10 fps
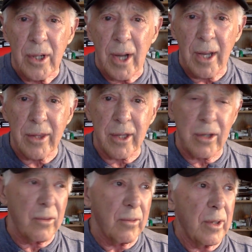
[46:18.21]
I think
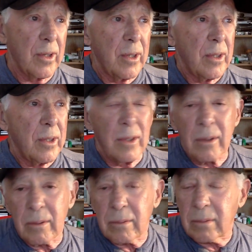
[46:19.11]
you're
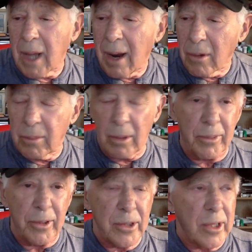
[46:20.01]
a terrible
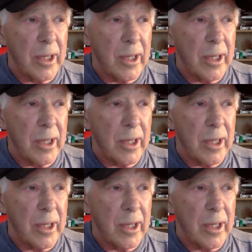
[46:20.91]
person.